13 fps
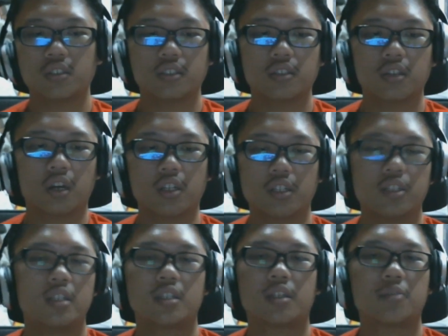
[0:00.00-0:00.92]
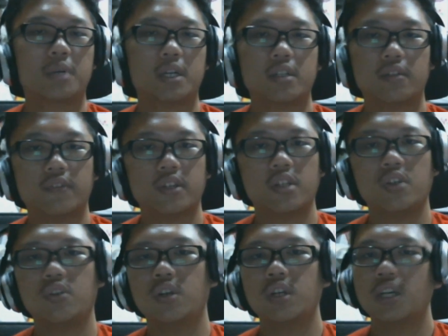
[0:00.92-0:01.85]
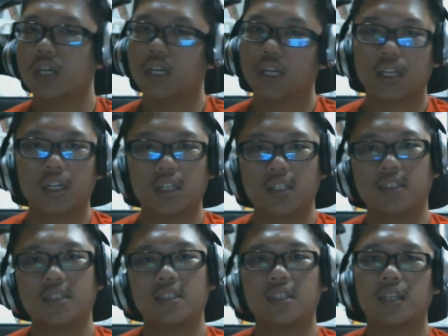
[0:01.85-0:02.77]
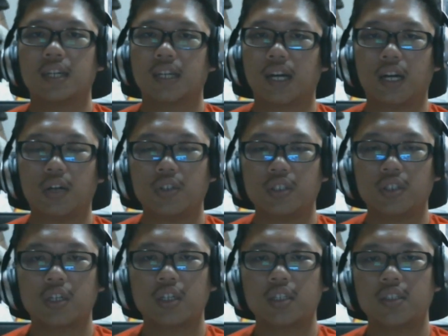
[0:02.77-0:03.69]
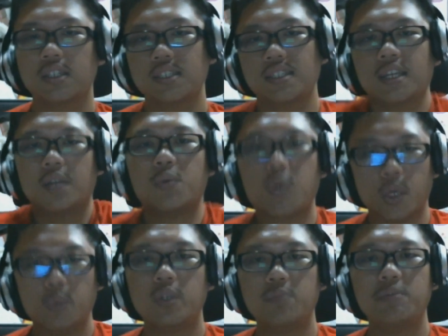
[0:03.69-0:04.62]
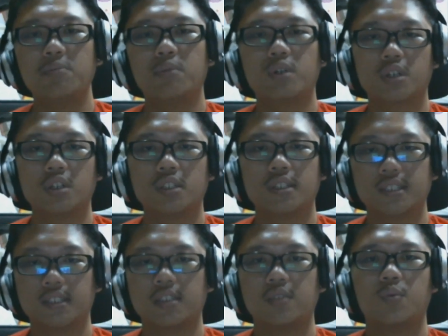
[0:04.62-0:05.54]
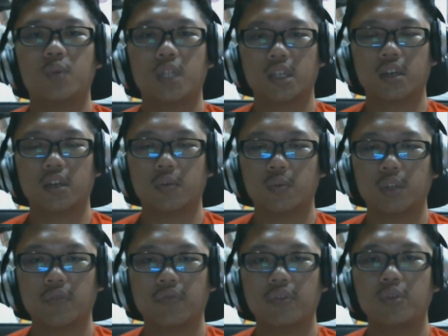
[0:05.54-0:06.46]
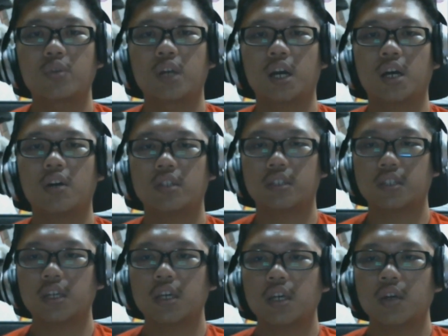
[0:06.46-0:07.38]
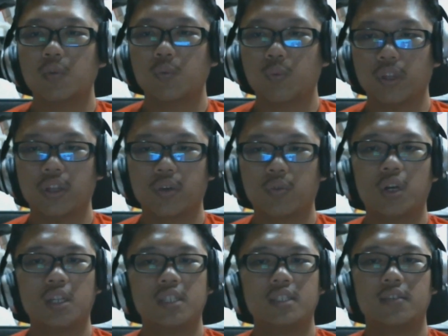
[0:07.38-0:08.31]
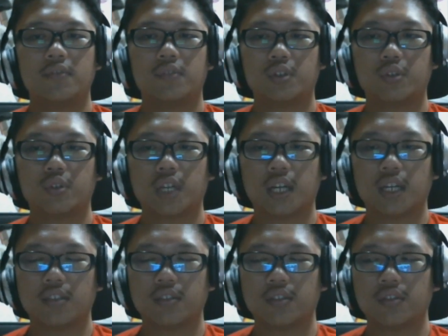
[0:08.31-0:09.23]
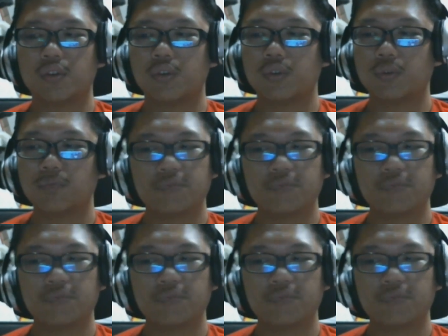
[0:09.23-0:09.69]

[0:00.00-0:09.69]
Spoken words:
gotta think about the video, I gotta see, like, how it goes, because I want to be more consistent with the view count and with the quality for you guys. So